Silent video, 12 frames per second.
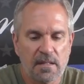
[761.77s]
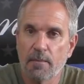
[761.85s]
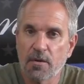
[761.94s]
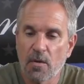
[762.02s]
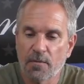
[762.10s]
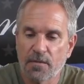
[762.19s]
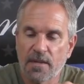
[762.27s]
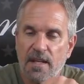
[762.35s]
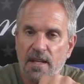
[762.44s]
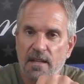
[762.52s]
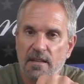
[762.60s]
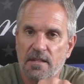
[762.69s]
And don't
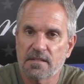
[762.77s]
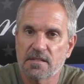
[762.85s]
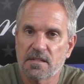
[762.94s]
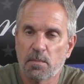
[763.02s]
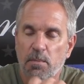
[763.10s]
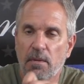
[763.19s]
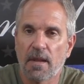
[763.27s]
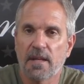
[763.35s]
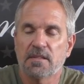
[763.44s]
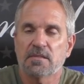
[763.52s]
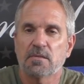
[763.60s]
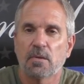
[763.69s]
forget, this is the
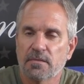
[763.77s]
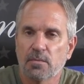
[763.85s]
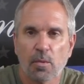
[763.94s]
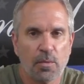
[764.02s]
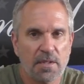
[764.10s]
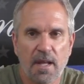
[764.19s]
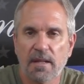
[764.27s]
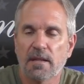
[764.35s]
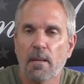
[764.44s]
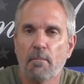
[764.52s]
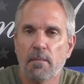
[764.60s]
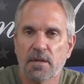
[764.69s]
place where we take
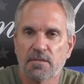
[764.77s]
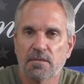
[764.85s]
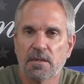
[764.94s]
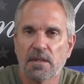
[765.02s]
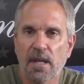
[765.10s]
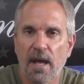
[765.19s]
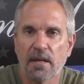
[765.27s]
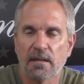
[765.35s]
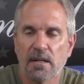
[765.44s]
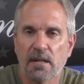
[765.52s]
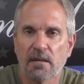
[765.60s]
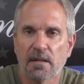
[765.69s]
the mystery out of
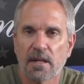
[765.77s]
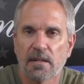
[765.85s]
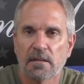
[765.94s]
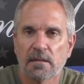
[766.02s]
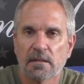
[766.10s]
the air gun.